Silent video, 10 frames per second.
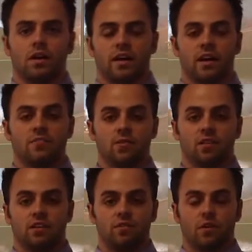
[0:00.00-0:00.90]
And I feel
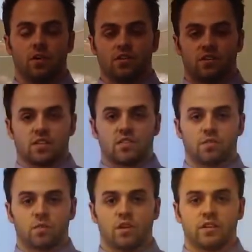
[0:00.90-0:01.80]
they did very
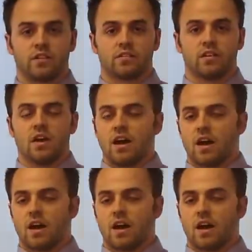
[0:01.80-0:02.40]
successful on this.